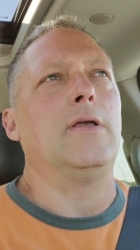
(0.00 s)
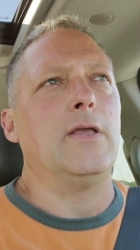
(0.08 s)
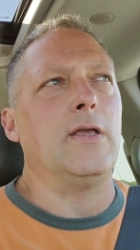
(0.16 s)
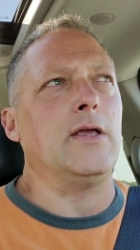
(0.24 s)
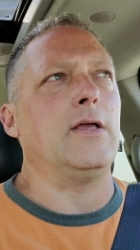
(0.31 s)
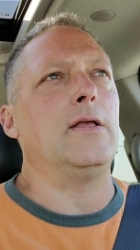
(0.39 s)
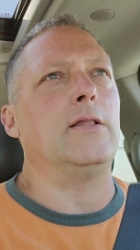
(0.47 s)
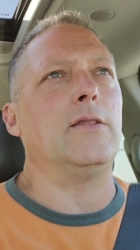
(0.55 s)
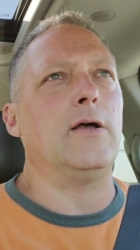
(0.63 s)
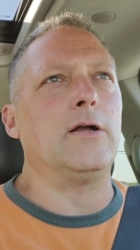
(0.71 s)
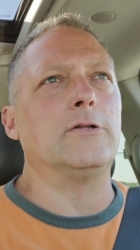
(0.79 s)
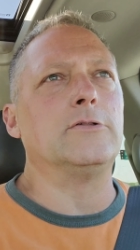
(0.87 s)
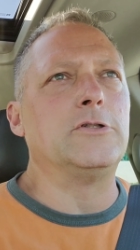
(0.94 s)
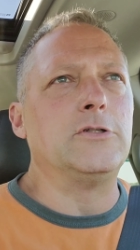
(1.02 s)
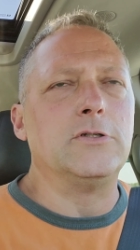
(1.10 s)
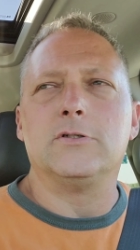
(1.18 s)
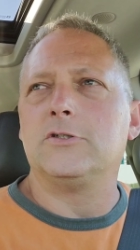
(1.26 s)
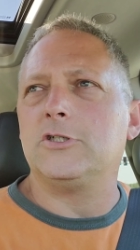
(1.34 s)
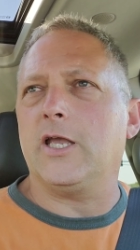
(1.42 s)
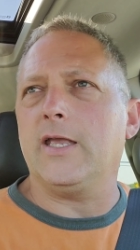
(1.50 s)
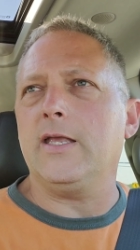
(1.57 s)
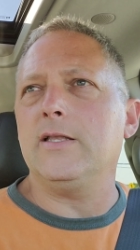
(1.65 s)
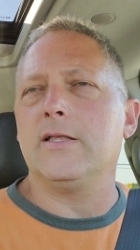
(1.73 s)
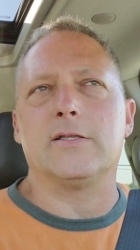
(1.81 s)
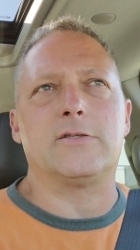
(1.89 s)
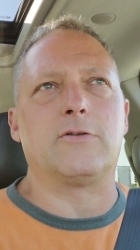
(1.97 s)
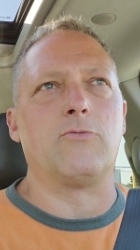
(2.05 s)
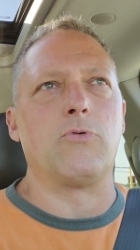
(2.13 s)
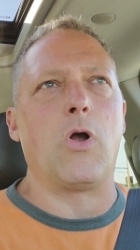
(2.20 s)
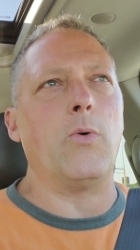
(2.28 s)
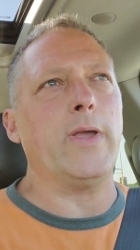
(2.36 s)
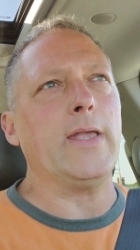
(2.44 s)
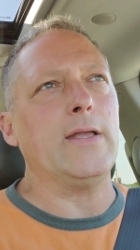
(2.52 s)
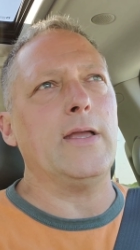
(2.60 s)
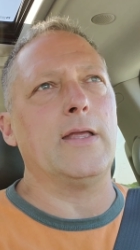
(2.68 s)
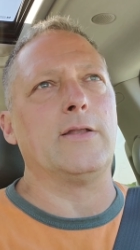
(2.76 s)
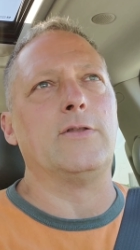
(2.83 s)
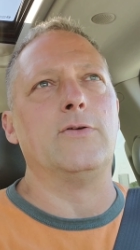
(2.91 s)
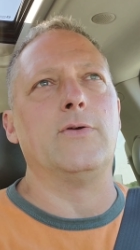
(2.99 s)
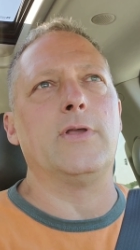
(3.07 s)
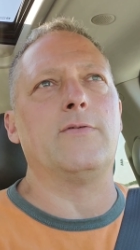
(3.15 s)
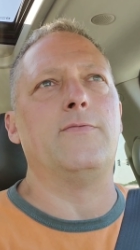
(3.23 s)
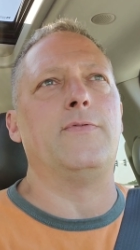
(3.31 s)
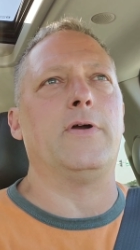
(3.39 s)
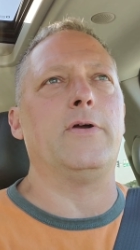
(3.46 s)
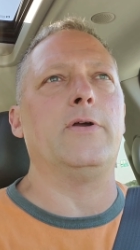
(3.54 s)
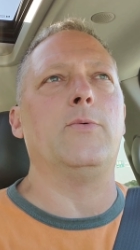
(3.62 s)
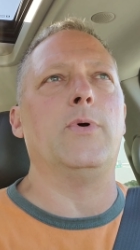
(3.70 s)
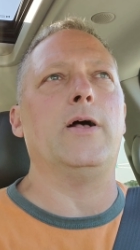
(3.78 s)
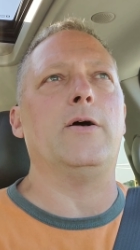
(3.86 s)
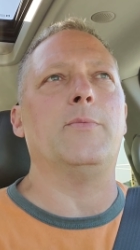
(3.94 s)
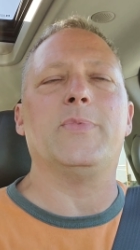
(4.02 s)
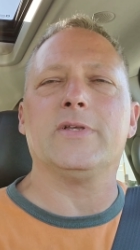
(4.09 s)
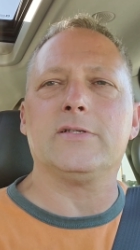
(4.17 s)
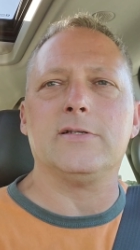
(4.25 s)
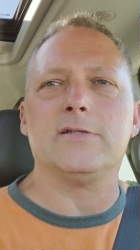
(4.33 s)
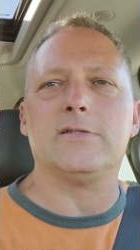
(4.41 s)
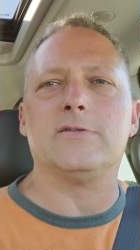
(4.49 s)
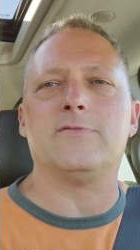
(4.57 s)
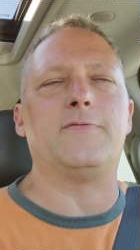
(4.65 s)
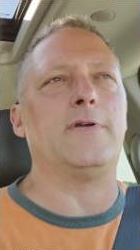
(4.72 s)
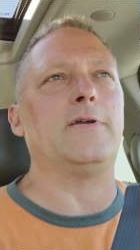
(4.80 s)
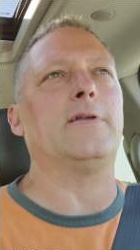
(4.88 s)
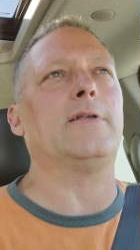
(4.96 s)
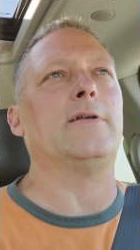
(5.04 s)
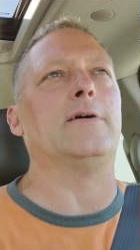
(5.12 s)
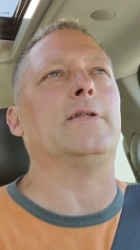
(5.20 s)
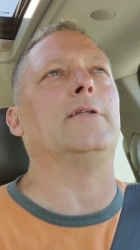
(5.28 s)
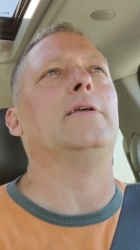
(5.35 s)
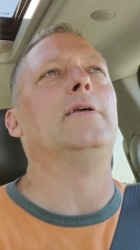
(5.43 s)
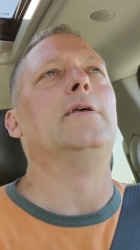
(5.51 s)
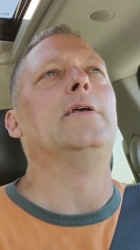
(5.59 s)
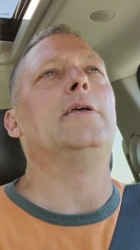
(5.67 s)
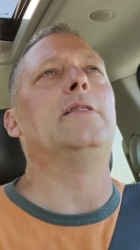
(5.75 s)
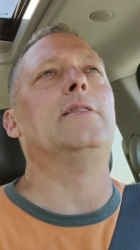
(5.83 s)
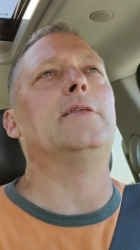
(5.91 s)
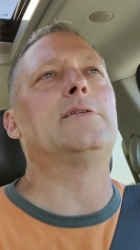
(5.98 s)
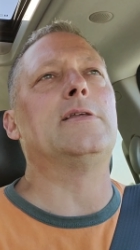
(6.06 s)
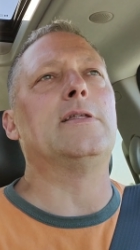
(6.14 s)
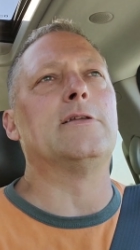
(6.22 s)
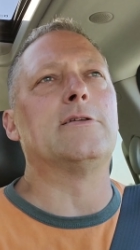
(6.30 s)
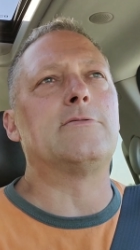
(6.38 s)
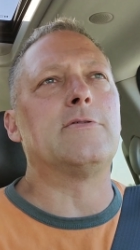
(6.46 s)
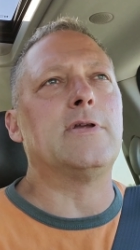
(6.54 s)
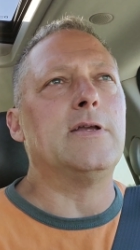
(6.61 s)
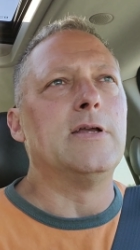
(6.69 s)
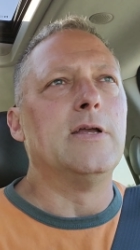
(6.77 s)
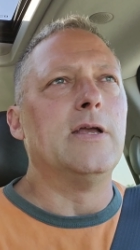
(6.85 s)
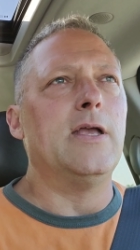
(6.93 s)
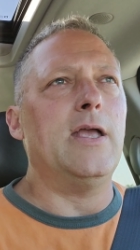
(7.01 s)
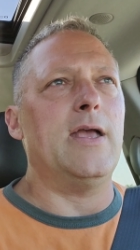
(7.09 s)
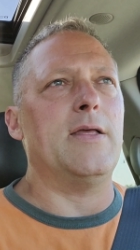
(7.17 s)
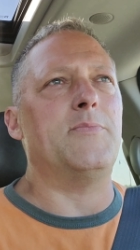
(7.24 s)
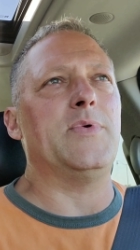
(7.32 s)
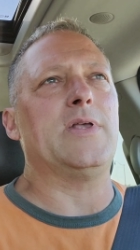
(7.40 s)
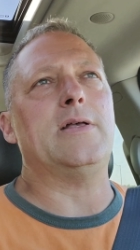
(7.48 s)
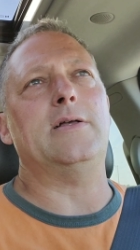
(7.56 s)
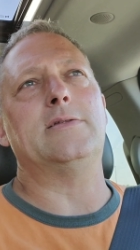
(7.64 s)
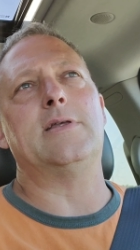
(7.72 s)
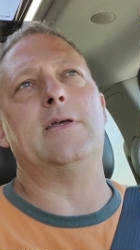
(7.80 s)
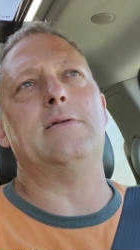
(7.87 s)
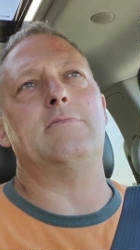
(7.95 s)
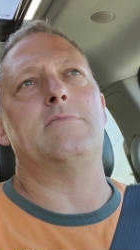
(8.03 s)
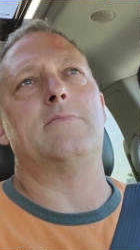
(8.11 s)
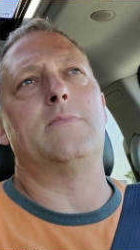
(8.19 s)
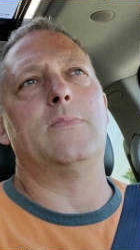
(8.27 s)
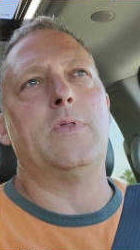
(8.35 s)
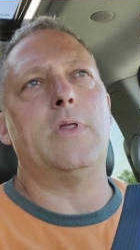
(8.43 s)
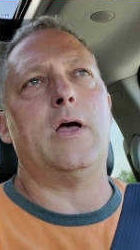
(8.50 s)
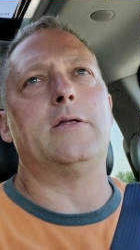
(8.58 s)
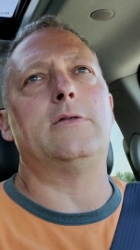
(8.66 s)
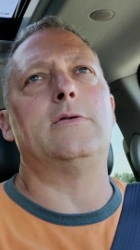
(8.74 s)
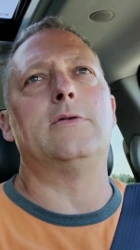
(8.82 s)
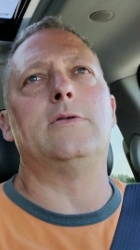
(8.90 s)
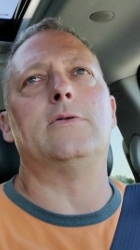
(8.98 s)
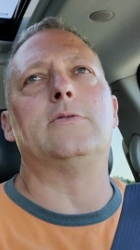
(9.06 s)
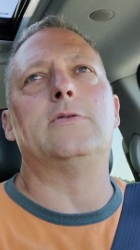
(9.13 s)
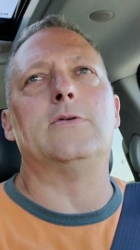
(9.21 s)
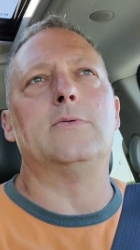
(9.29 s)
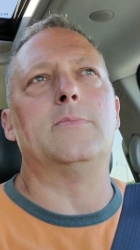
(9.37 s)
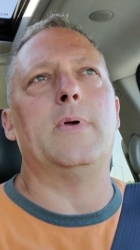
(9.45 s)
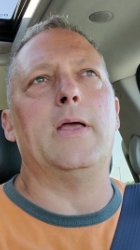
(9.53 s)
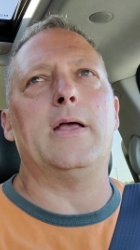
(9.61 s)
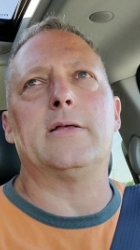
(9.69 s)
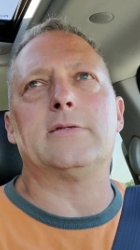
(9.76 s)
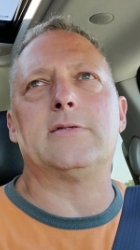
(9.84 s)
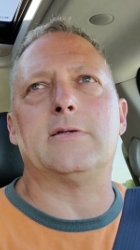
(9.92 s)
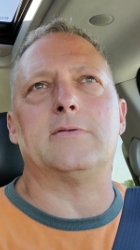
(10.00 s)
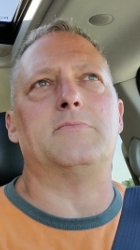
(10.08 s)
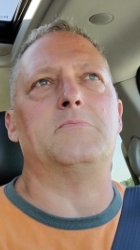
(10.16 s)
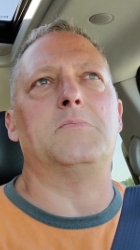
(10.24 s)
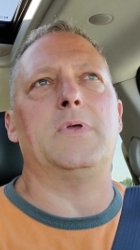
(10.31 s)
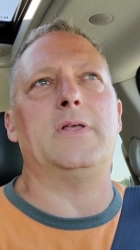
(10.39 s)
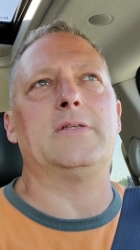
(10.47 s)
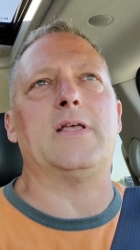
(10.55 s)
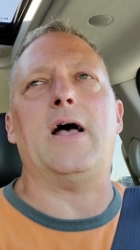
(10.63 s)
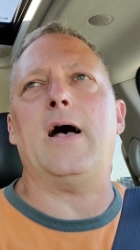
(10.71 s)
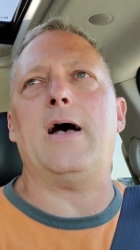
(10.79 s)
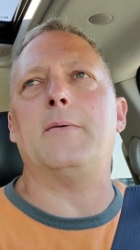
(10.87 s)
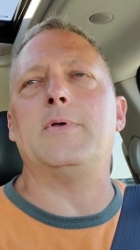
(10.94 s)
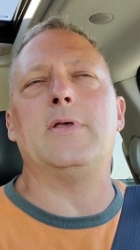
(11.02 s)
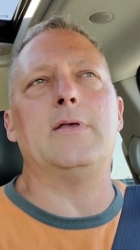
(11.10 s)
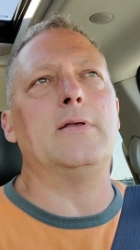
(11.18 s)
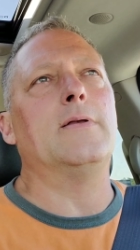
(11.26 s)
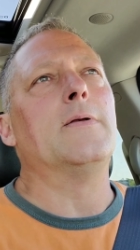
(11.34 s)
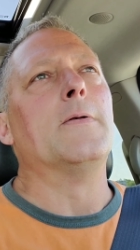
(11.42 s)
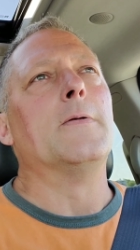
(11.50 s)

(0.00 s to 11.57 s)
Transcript: a large chain that's growing and doing very well. Business is very good in this industry, and because I I do YouTube as a as a hobby,